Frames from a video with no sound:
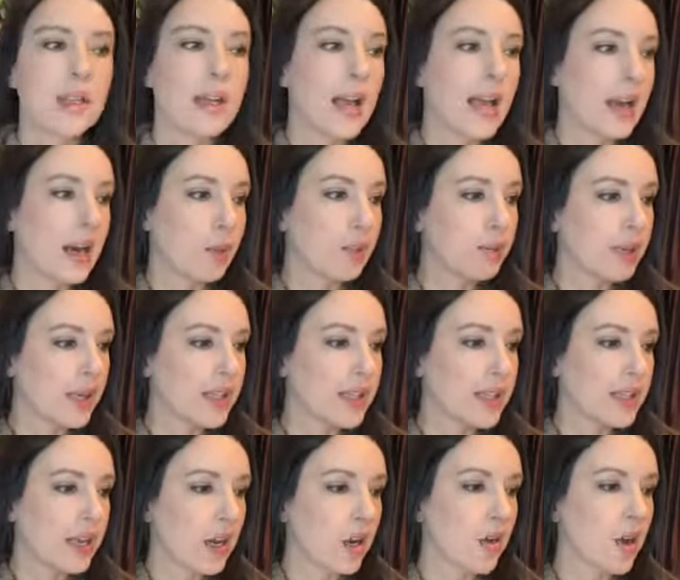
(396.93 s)
And I played that
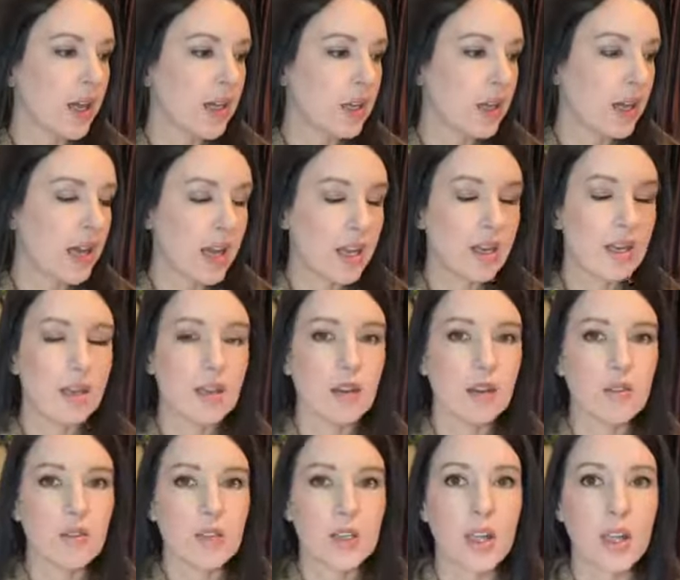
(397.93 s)
out and the end
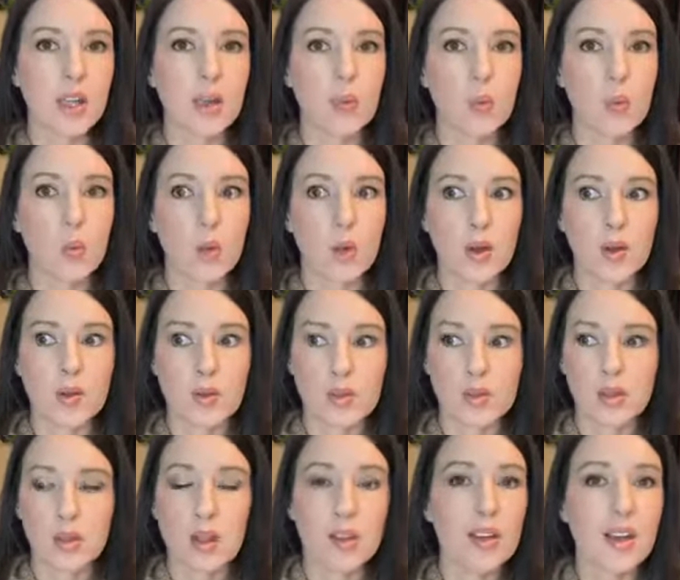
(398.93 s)
of the game was
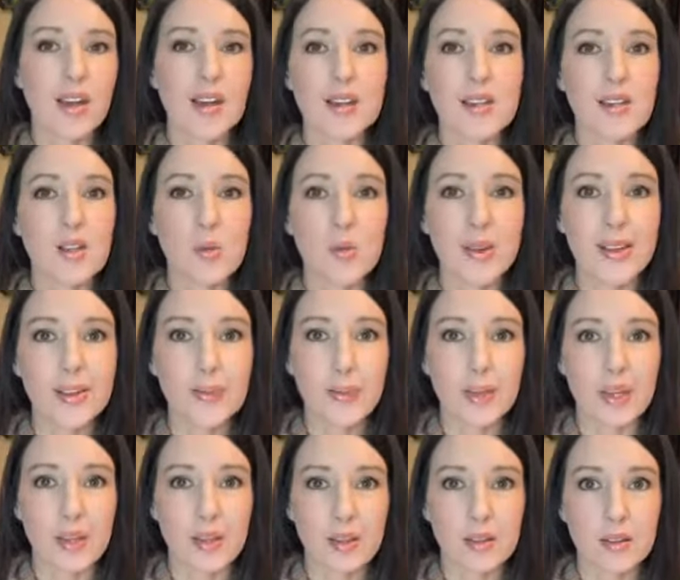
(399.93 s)
that God's still with
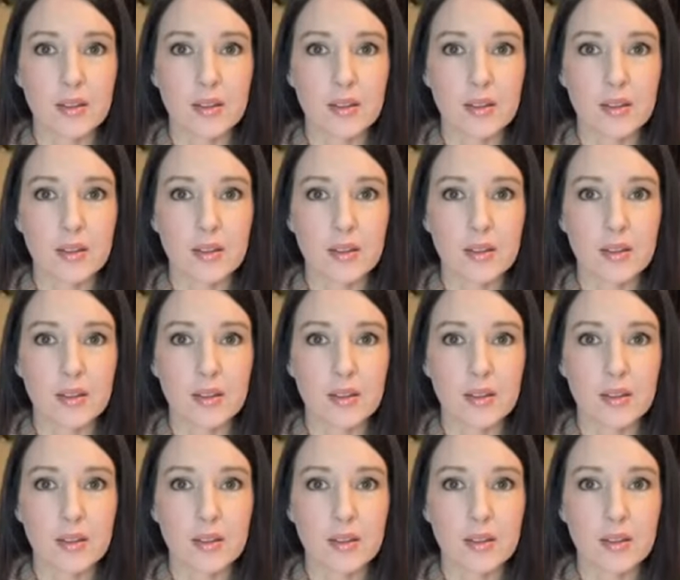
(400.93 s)
me.